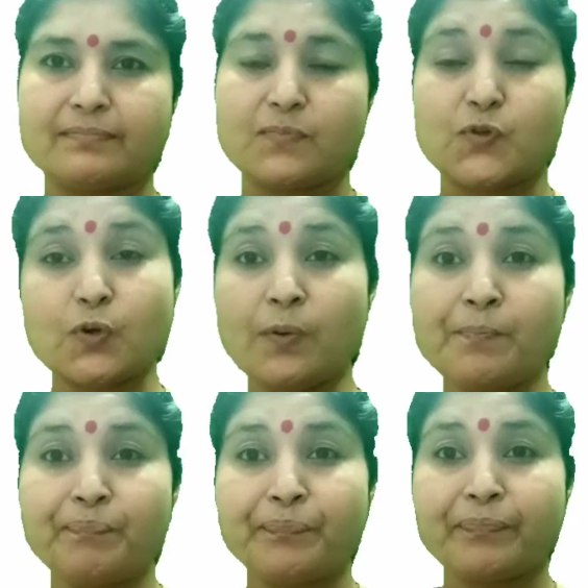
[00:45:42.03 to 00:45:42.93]

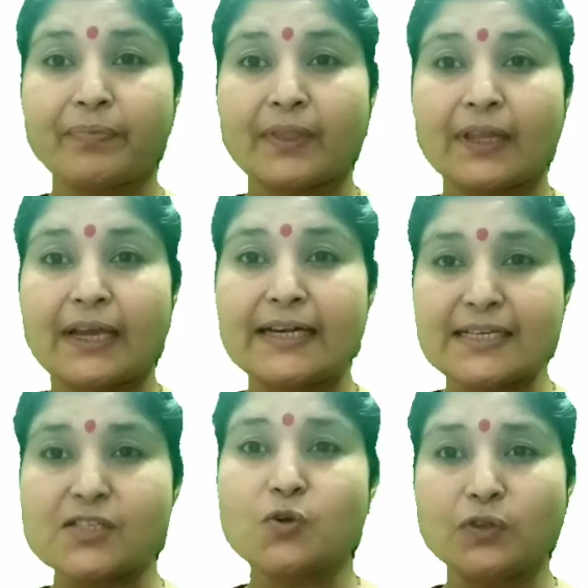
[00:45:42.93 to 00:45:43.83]
So, it
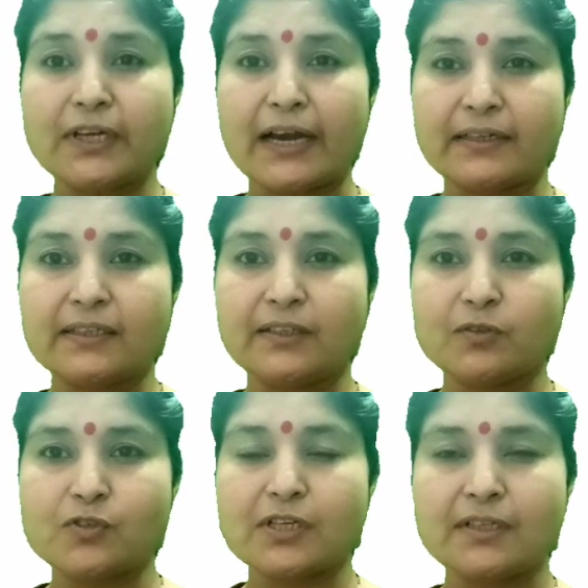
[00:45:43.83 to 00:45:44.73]
is so threatening, no
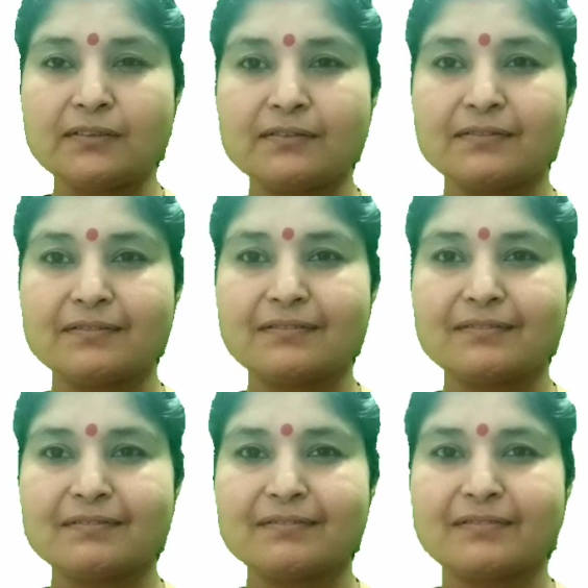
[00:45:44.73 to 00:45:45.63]
children?
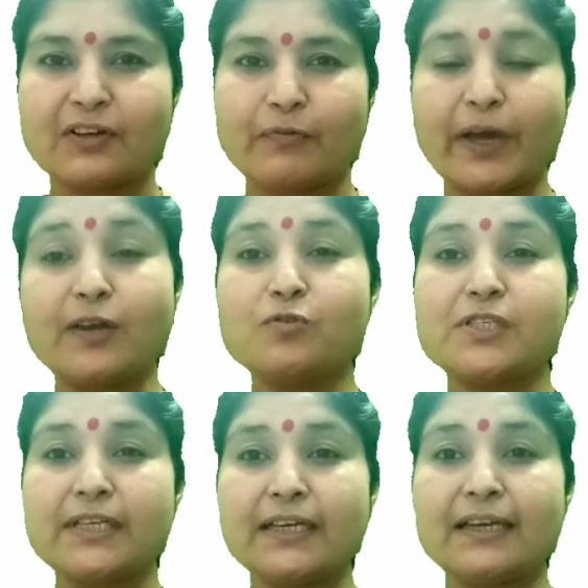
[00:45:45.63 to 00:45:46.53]
When you
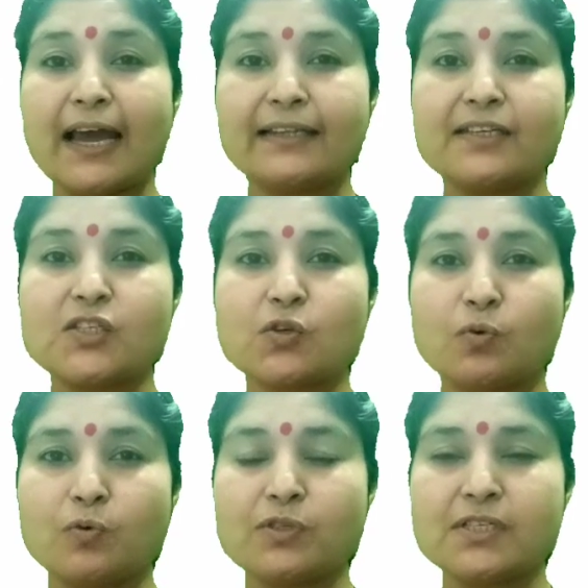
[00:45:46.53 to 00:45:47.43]
see like this
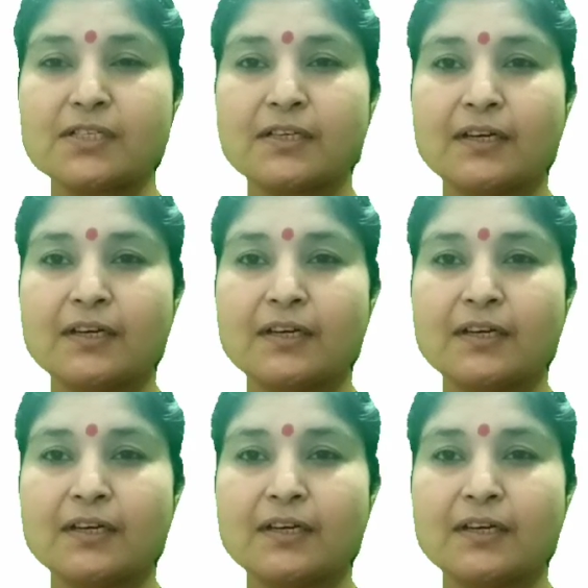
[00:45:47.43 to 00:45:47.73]
ghost,